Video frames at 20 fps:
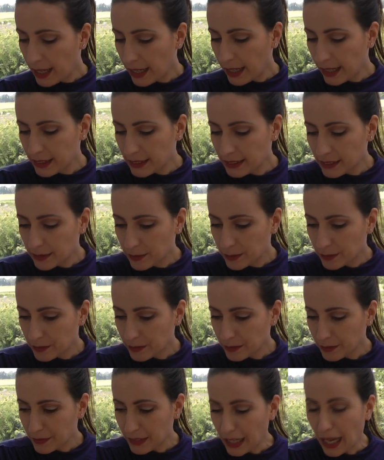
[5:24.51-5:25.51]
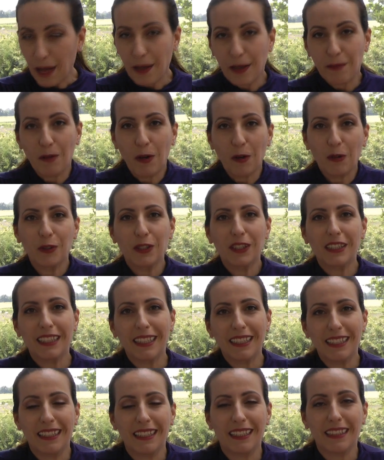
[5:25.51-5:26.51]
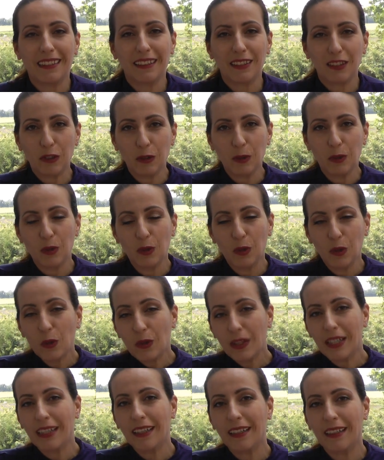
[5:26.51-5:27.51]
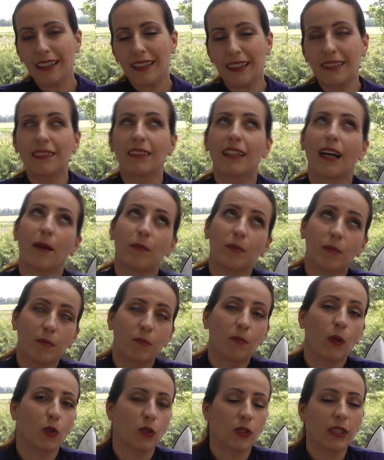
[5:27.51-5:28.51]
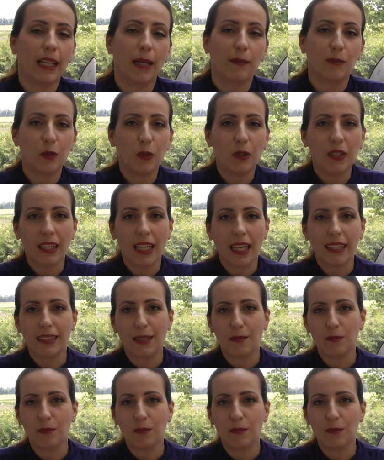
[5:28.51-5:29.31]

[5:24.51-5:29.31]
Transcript: and I am always thinking to look, and mostly I'm doing that.